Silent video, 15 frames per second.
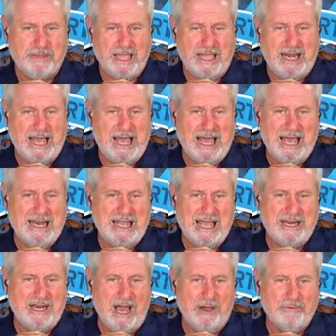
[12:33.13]
And I
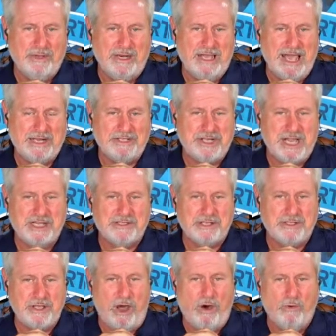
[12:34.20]
had not really had a chance
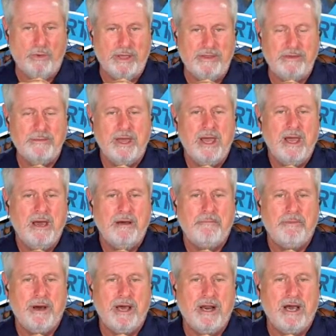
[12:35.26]
to talk with him,
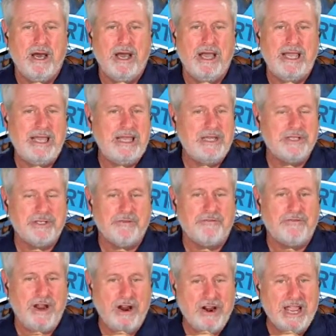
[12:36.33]
but he is a
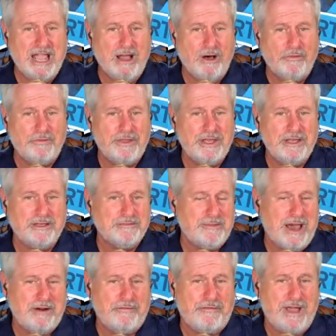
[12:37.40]
very healthy, as a
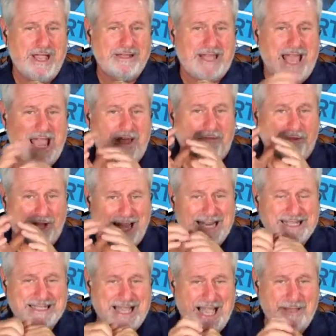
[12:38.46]
matter of fact,
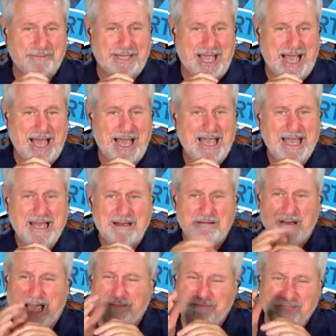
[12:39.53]
athletic type guy.
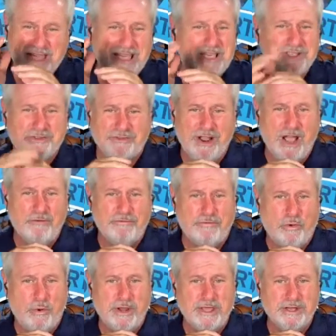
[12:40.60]
I think he's around
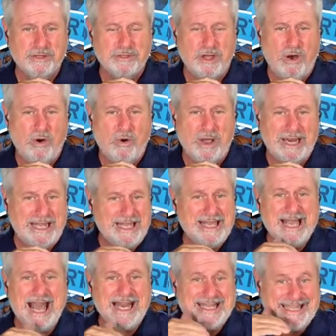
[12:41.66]
40 years old, and he
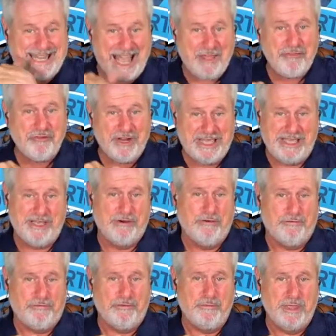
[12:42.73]
got deathly
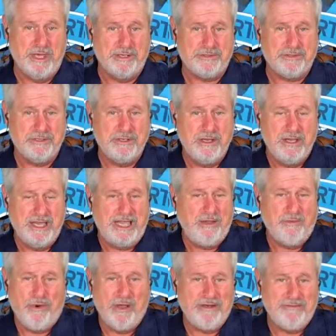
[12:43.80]
ill from this. He
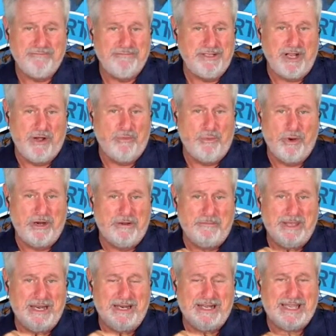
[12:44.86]
wouldn't have
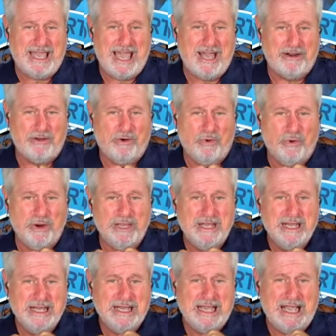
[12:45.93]
been in a category
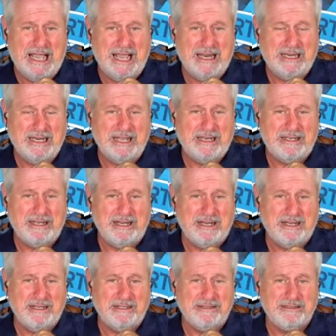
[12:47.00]

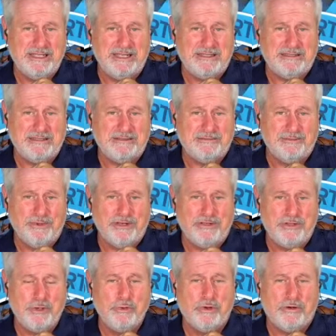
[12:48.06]
that
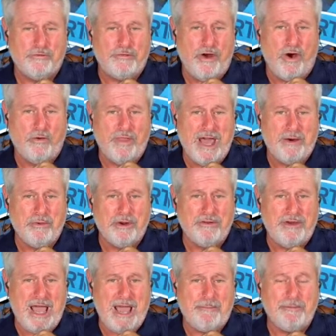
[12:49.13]
you would have thought that would
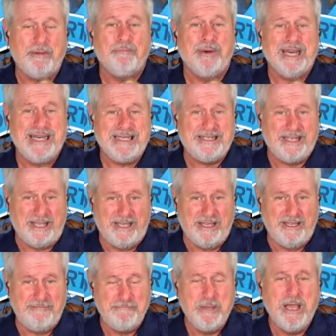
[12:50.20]
have happened, but he
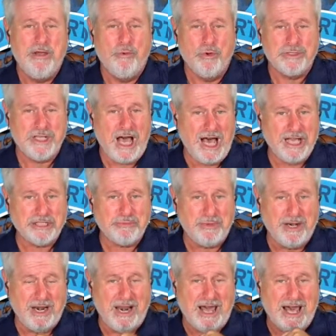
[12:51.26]
did, was
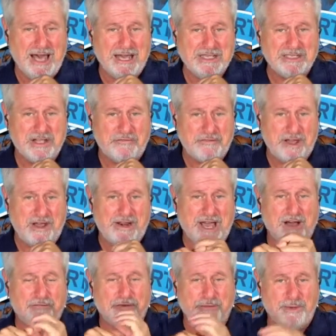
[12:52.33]
hospitalized. I found
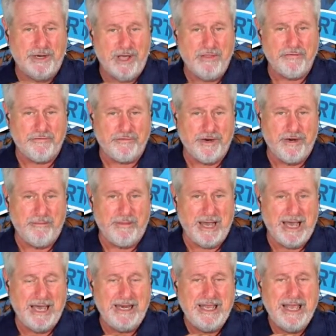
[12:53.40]
out from another friend of
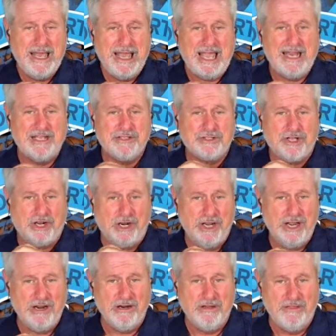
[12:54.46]
mine, and is
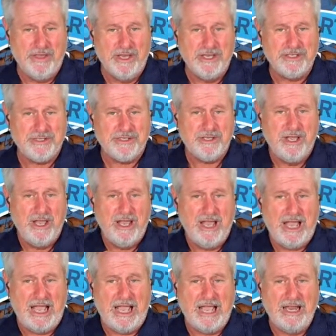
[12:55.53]
clear of this,
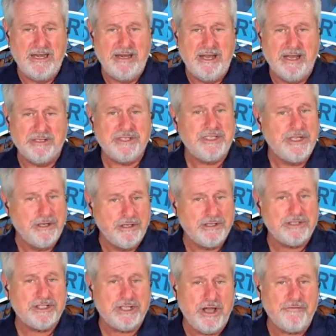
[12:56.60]
and still
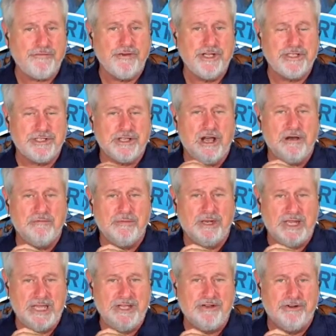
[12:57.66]
is suffering some
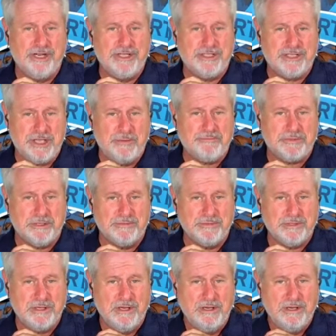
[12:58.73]
lingering symptoms
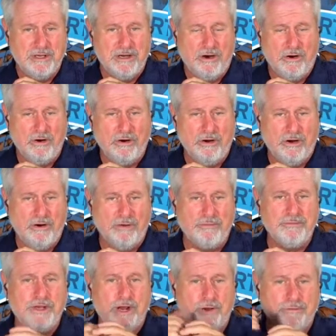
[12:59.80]
or
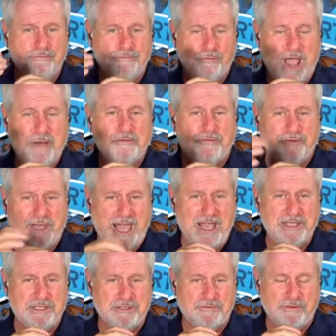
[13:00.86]

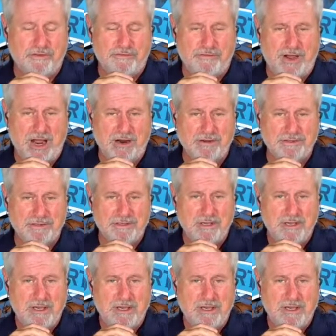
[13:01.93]
ramifications for the virus.